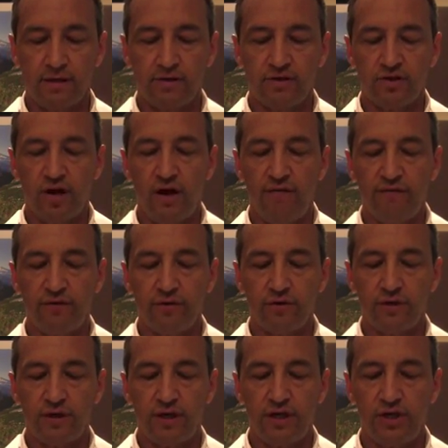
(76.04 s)
softer
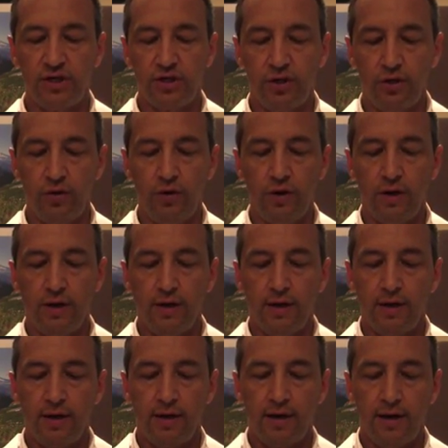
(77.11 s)
tissue
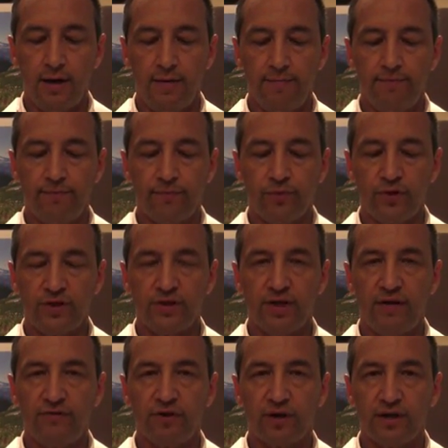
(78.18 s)
with a
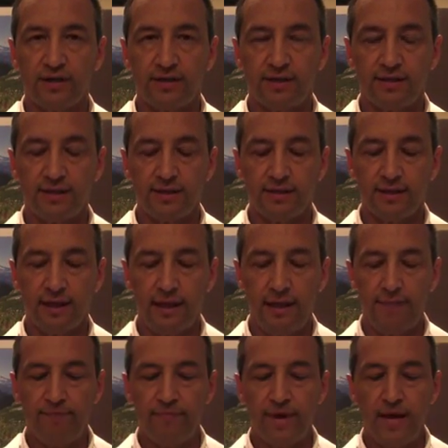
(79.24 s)
softer consistency.
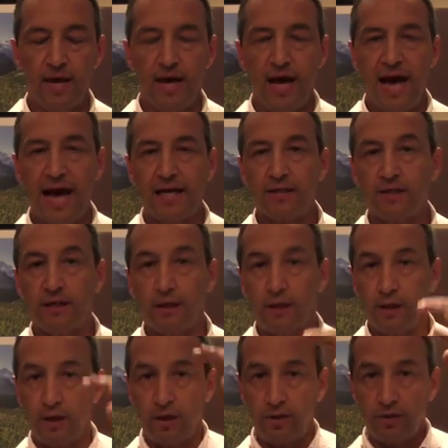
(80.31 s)
Axial
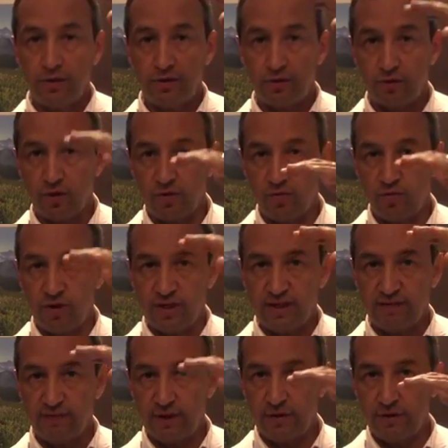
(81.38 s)
loads or
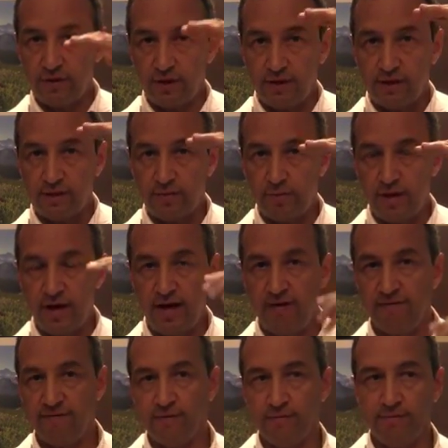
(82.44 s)
compressive loads on the
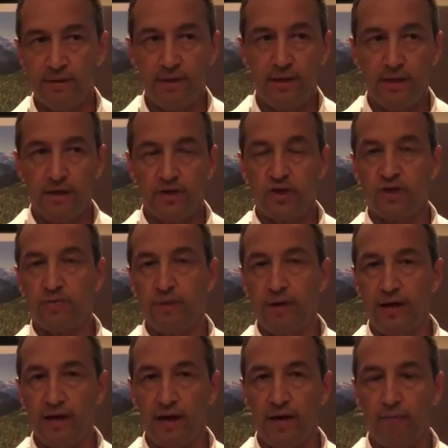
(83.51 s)
spine from just
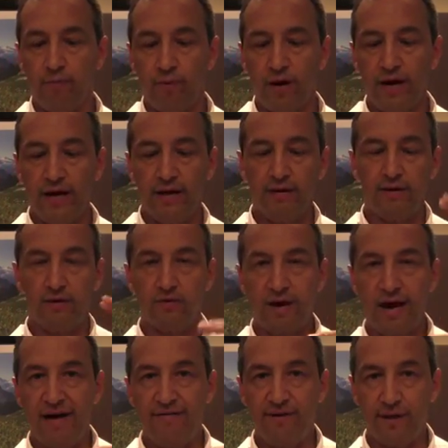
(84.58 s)
being upright,
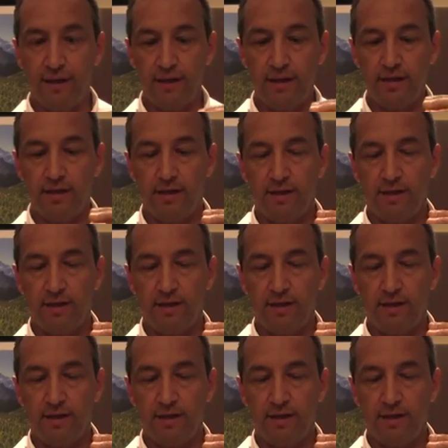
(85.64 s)
gravity,